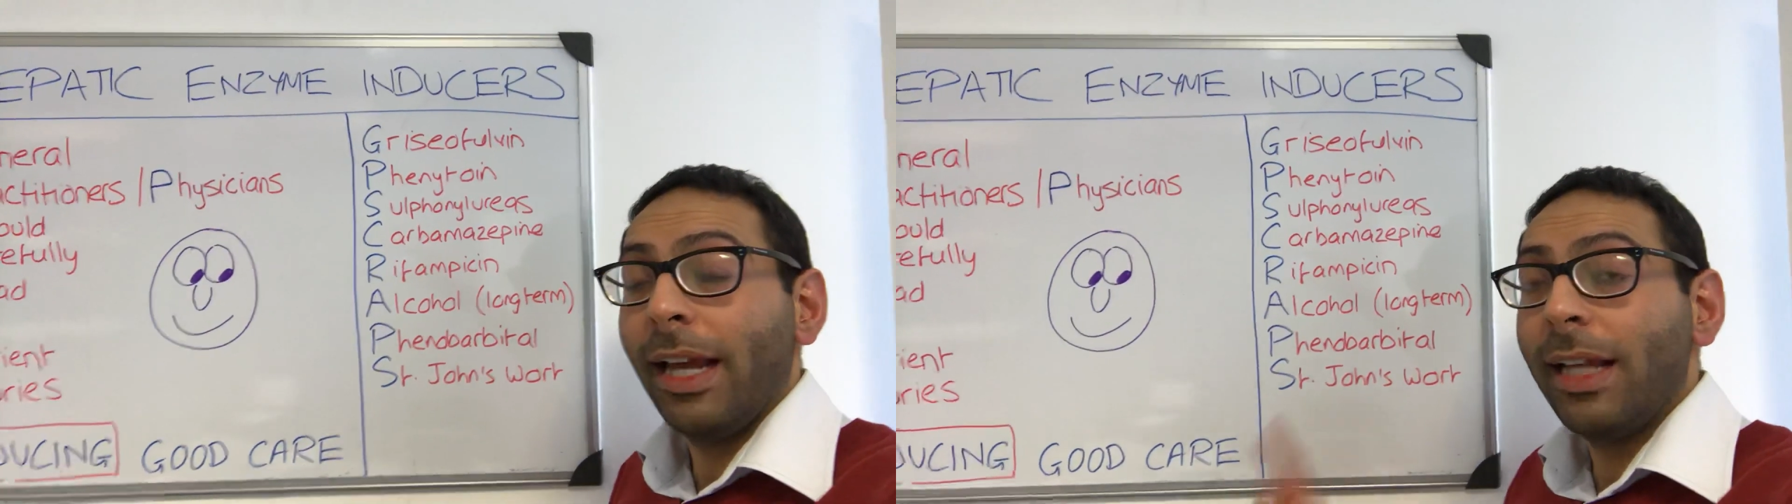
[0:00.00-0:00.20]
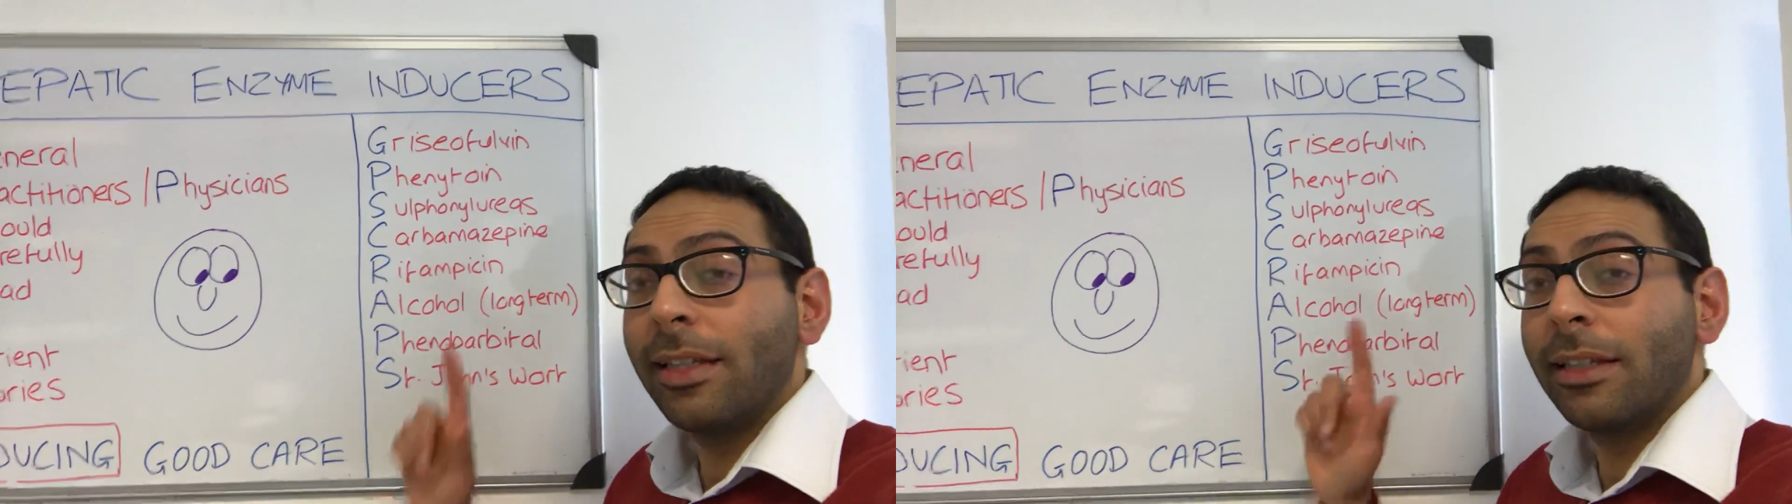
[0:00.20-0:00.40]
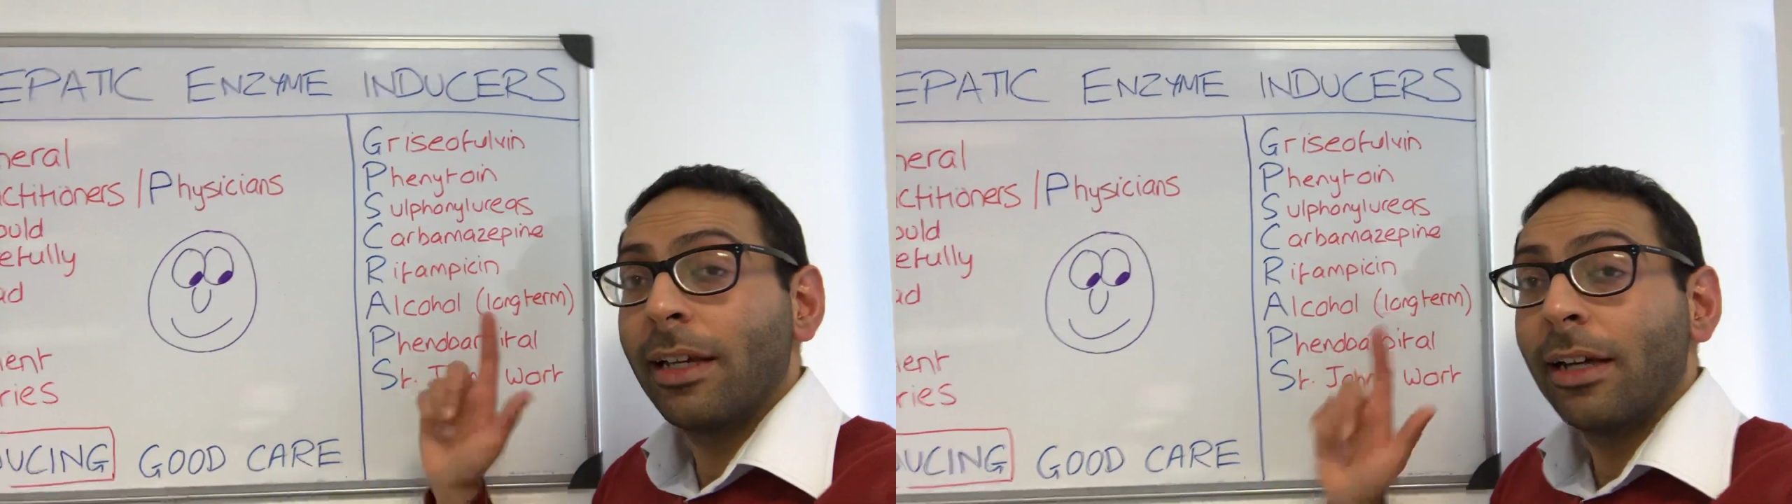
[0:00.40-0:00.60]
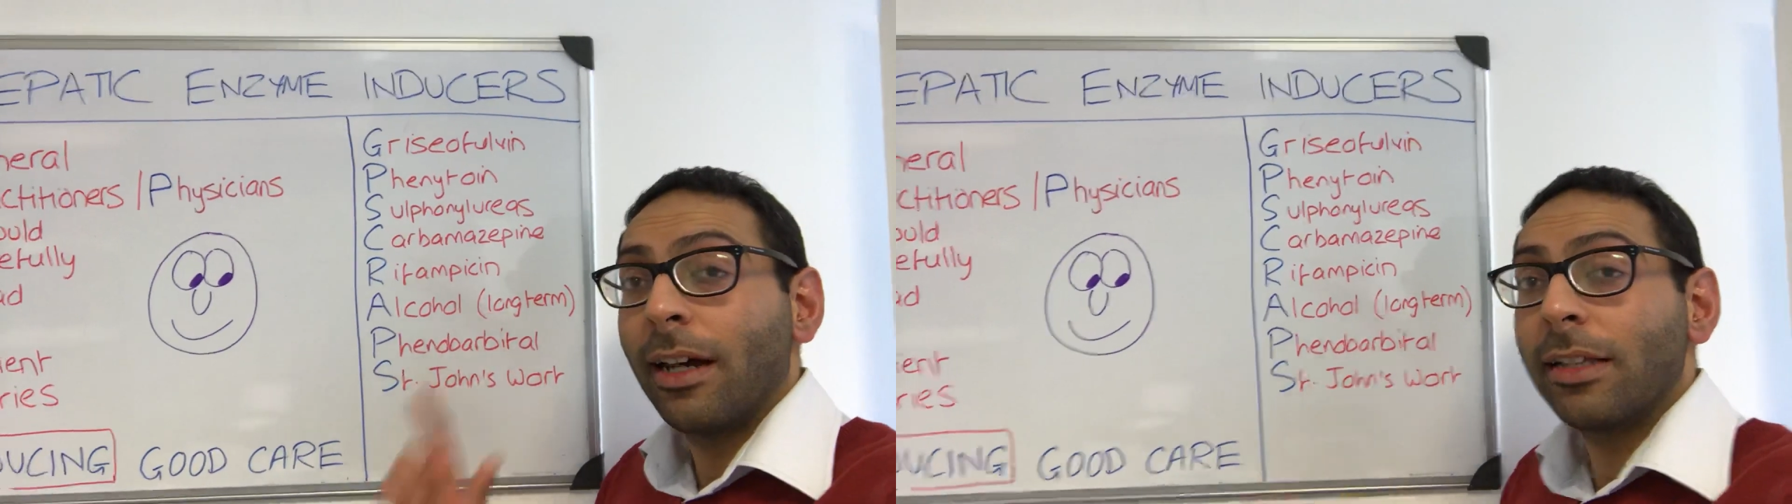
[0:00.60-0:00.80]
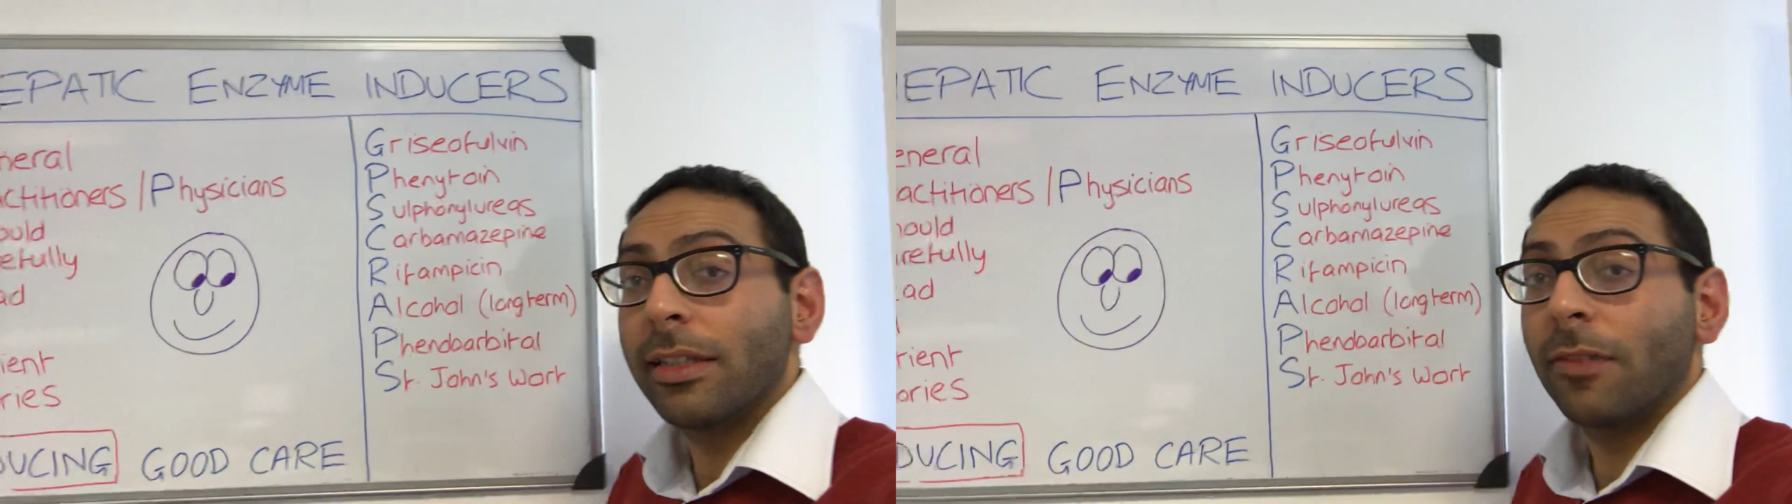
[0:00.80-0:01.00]
S
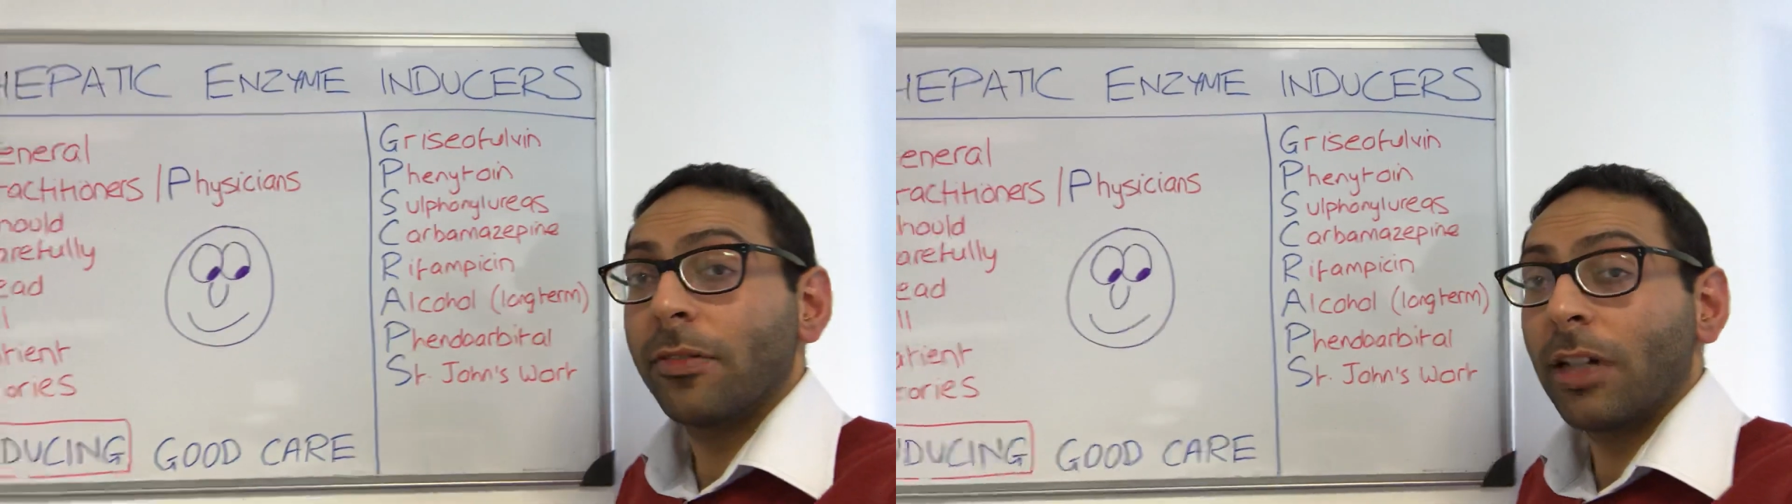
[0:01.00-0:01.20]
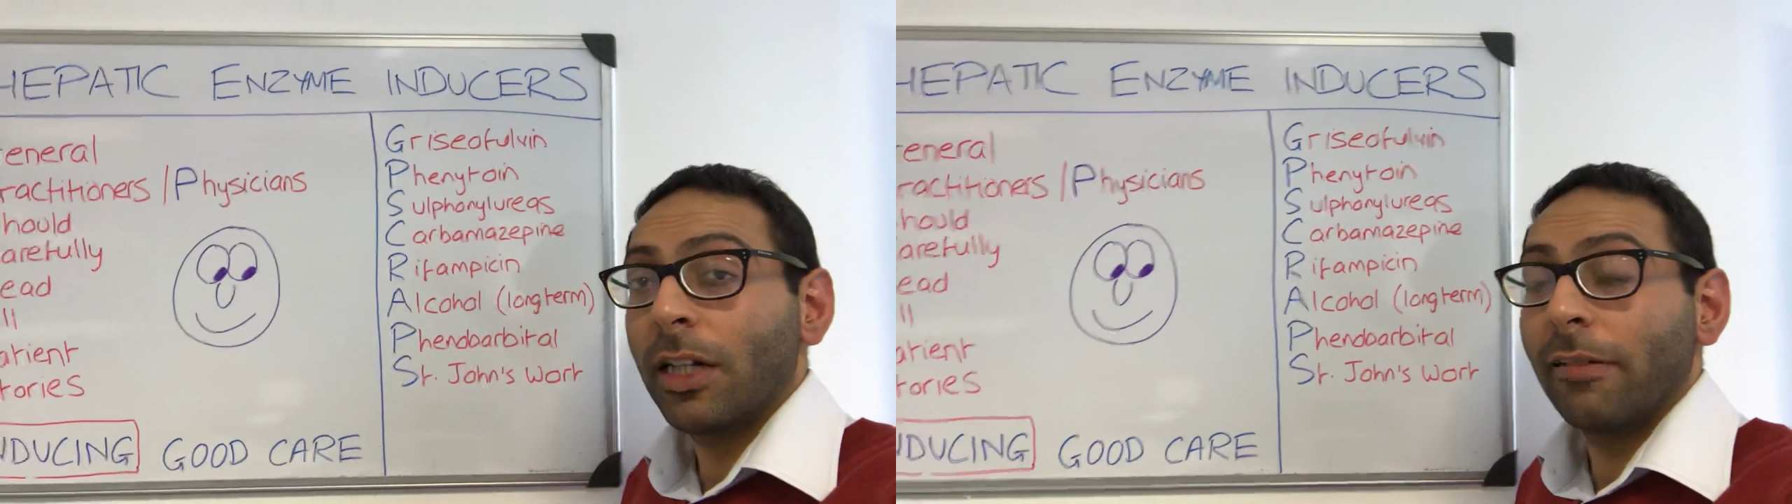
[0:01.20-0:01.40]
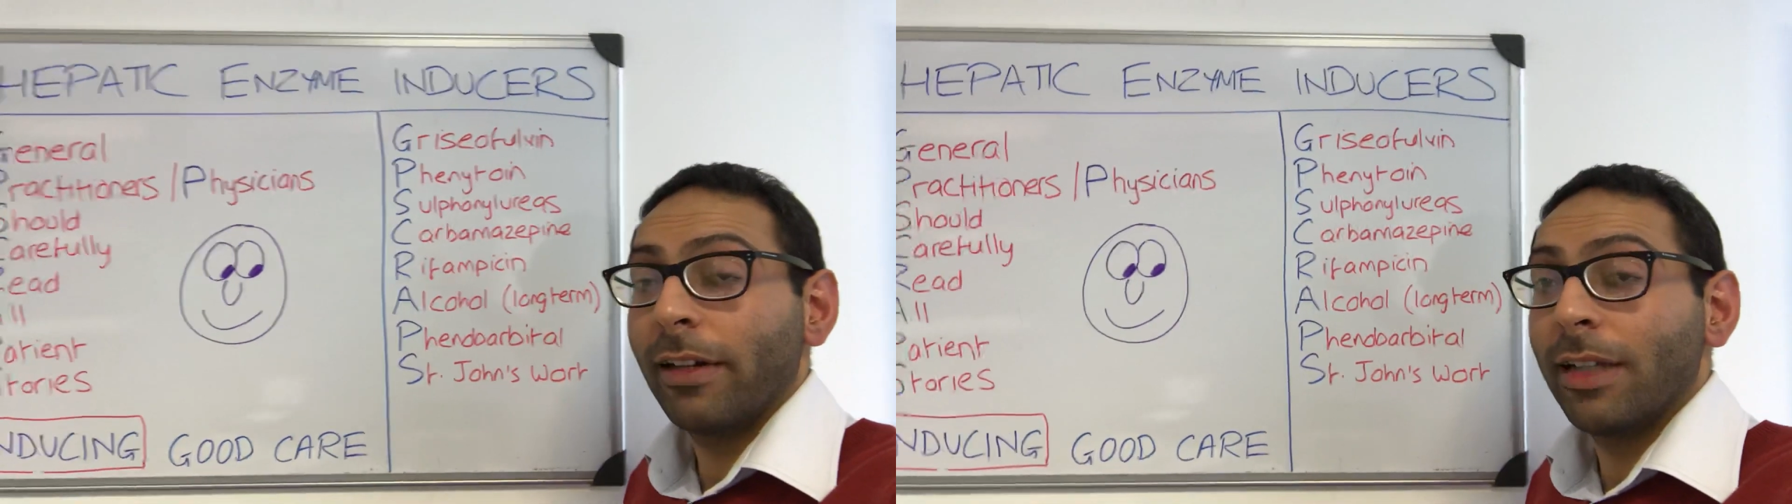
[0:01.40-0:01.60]
our sulfonylurea